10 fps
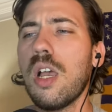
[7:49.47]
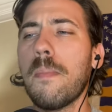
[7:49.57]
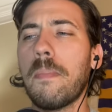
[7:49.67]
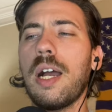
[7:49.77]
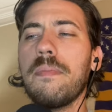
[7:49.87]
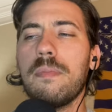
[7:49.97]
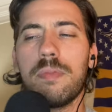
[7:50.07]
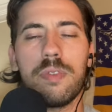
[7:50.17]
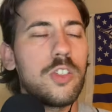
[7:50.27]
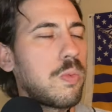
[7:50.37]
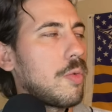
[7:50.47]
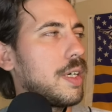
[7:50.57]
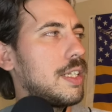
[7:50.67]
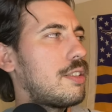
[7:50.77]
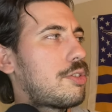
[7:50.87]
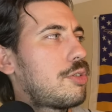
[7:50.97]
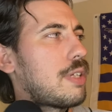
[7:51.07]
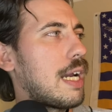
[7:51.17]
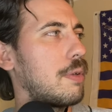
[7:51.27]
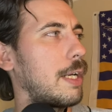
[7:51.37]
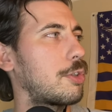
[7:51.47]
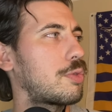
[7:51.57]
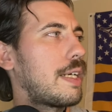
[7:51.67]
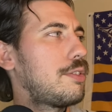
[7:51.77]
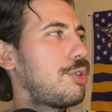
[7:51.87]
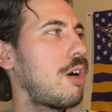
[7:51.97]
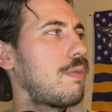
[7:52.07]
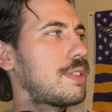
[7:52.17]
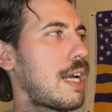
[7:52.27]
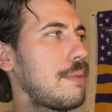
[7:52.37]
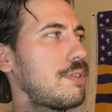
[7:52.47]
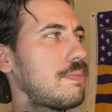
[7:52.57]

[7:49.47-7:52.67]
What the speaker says: But this one went into two tiebreakers, right? Two overtimes?